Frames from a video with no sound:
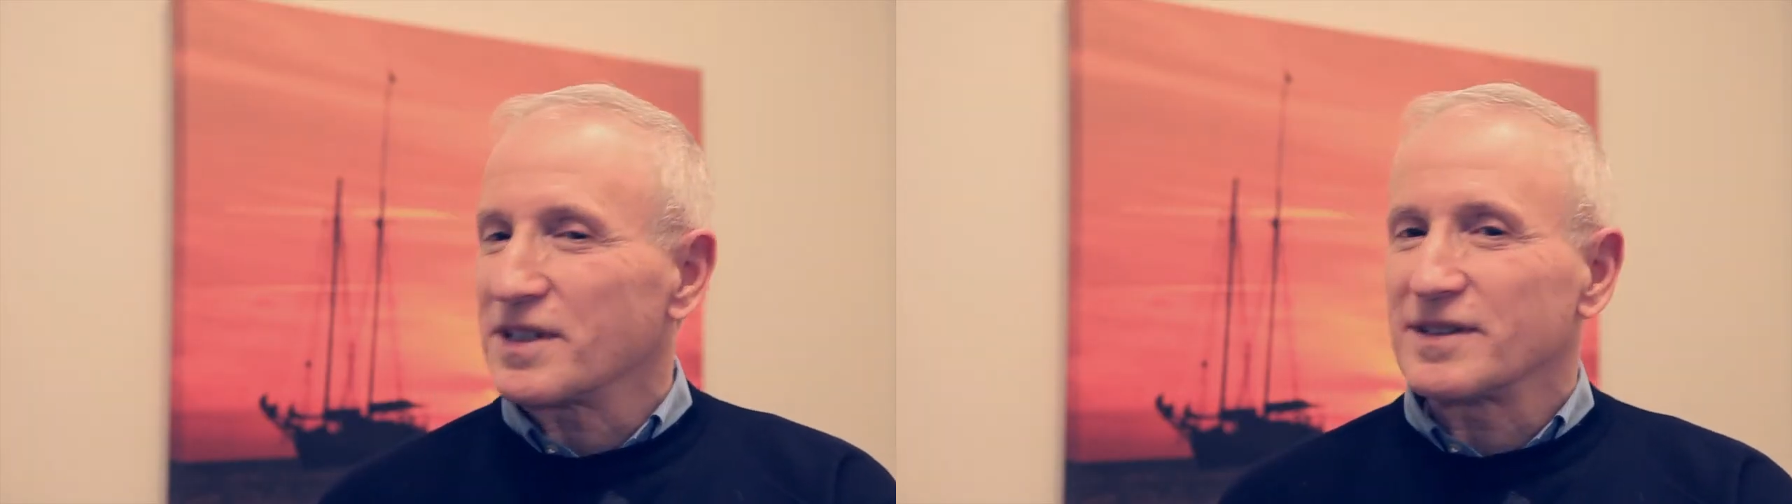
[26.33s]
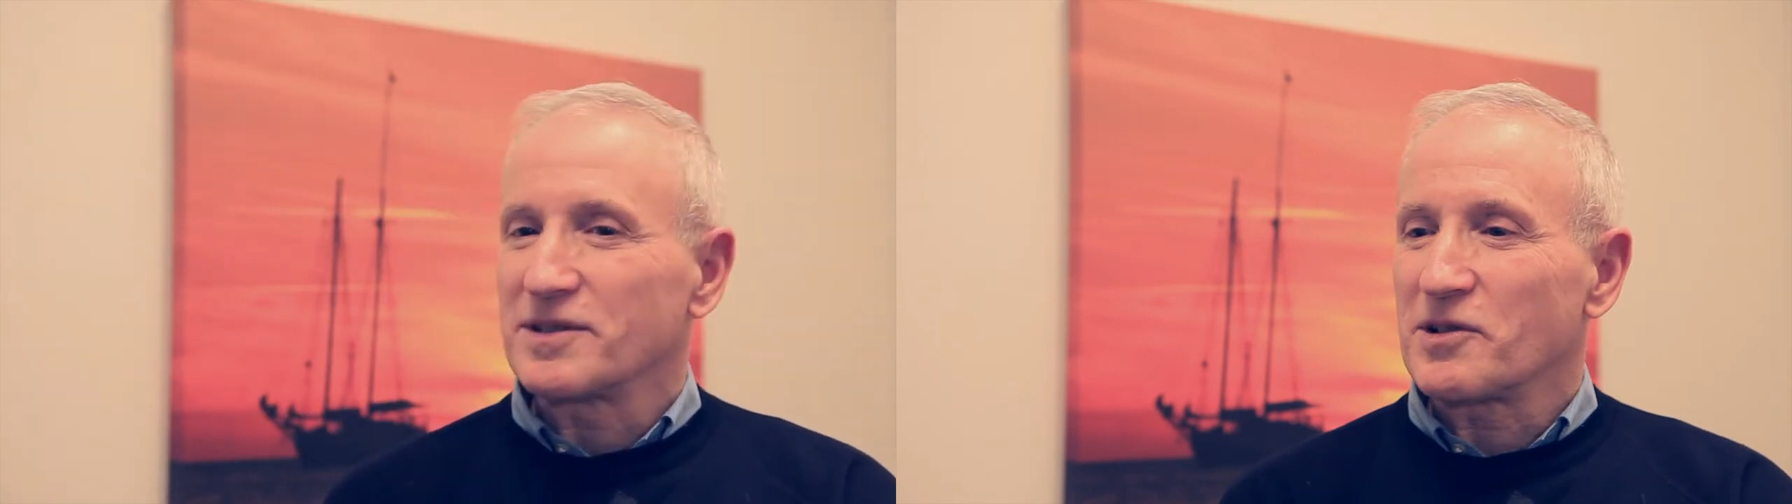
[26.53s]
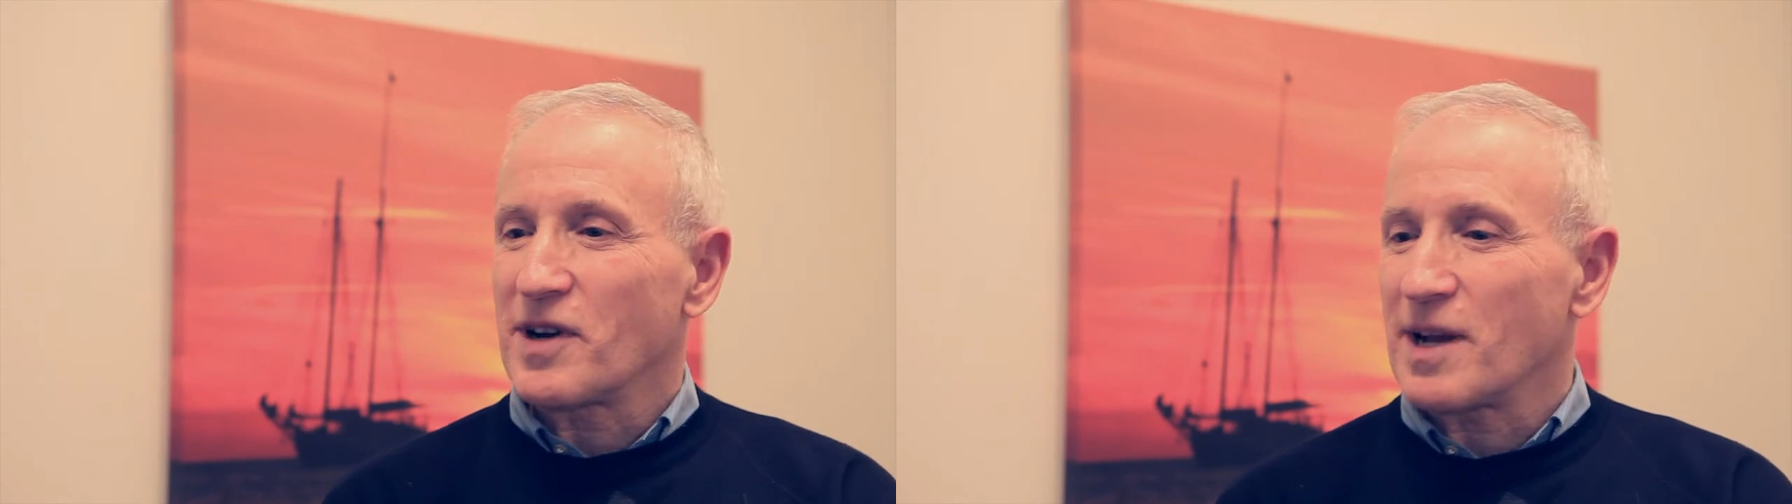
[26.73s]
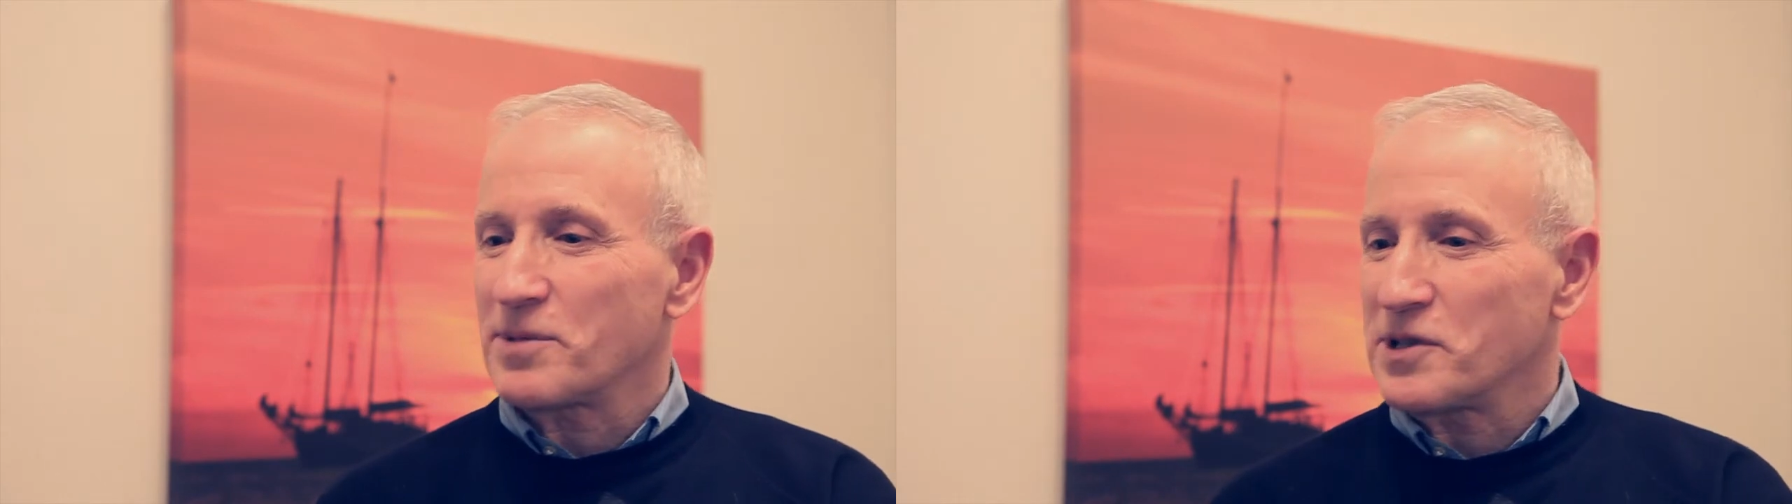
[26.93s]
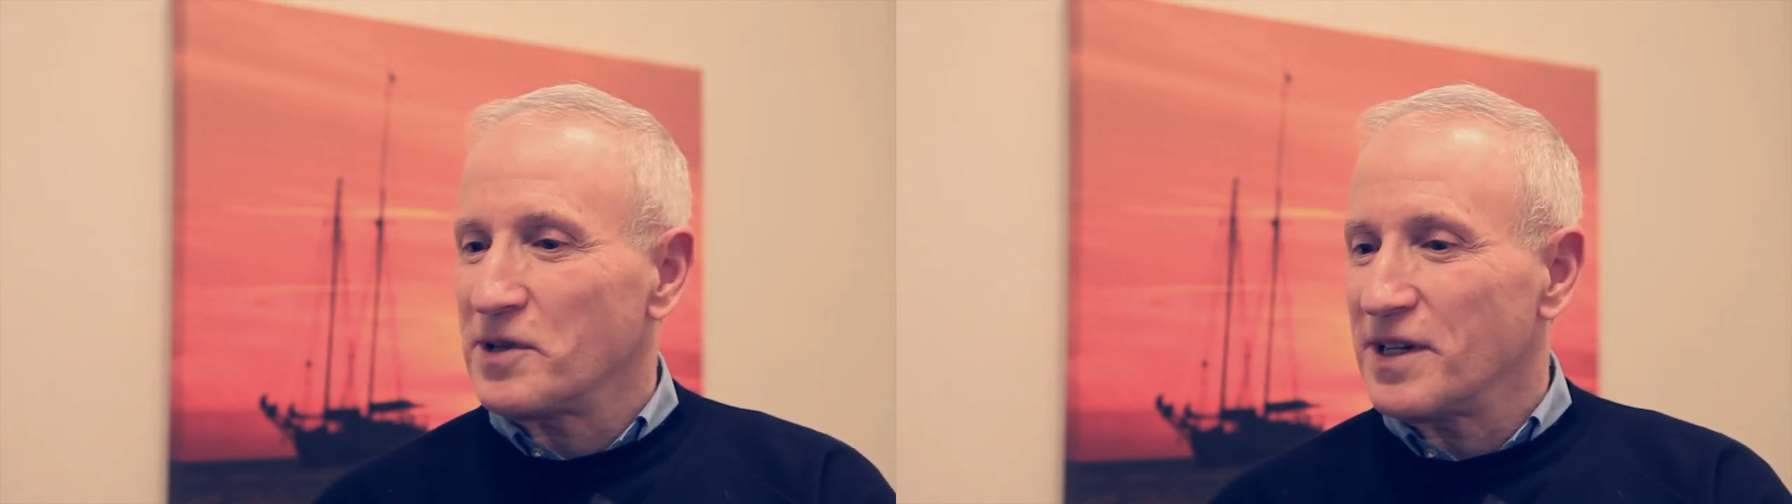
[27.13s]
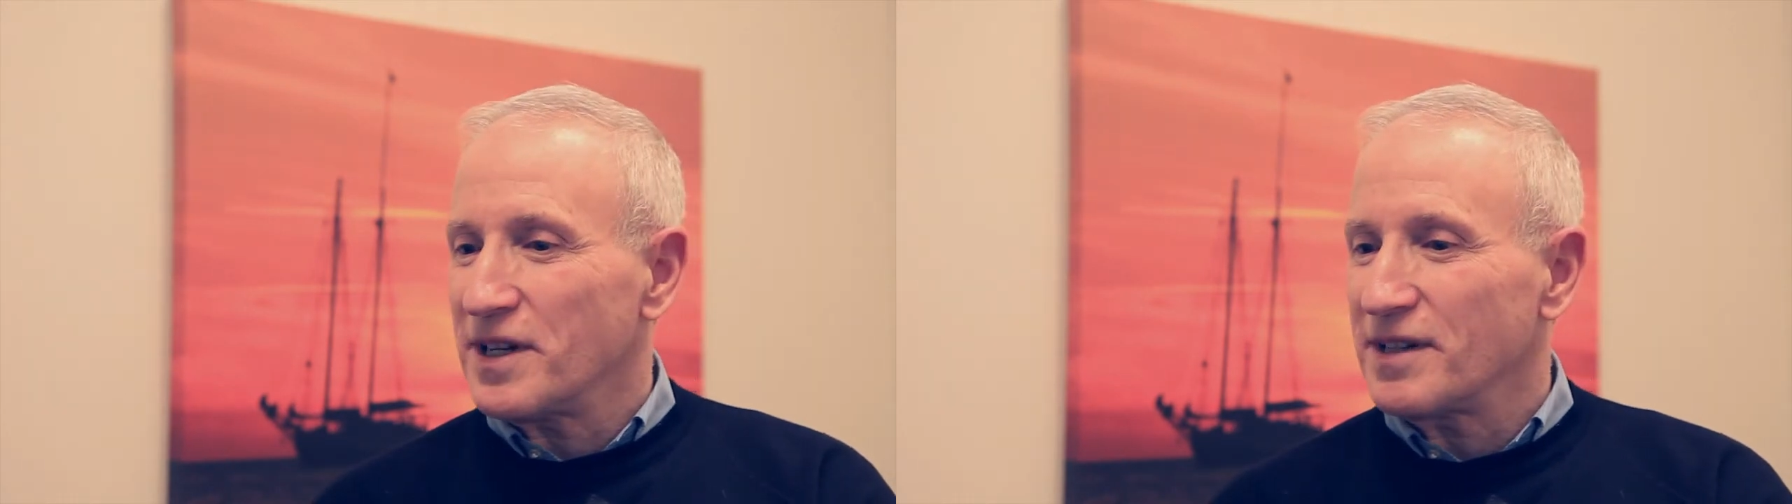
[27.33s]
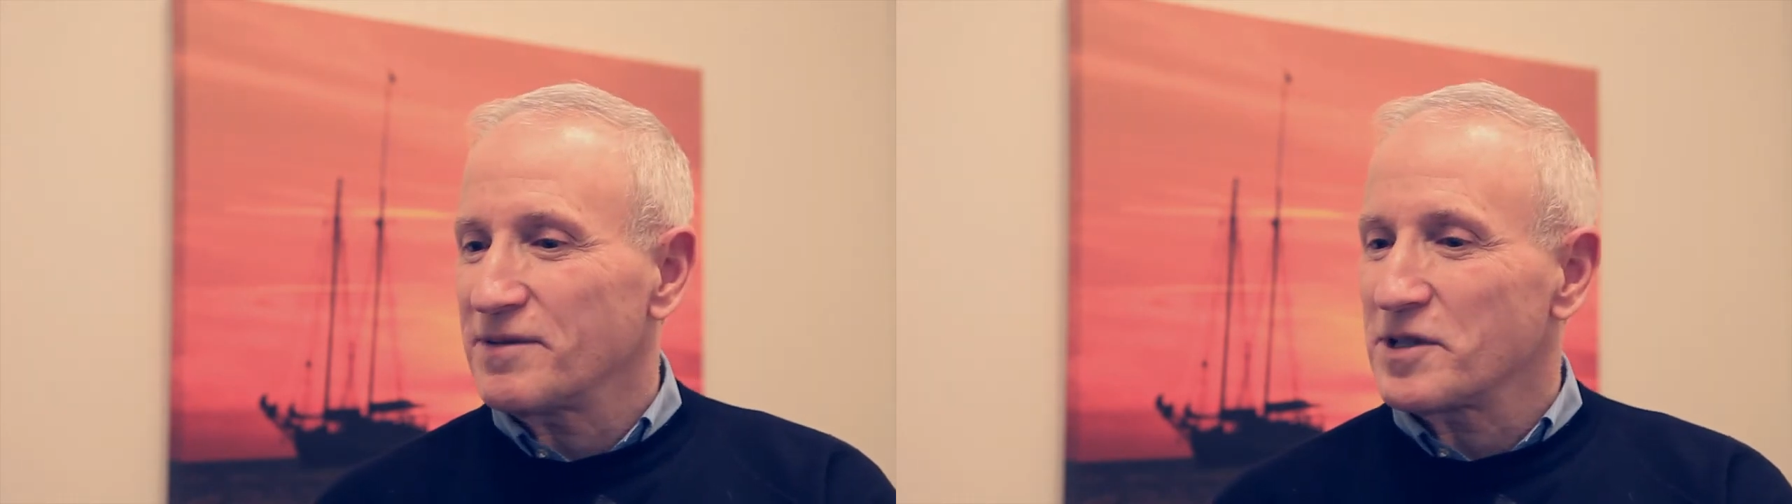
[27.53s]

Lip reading: a great opportunity to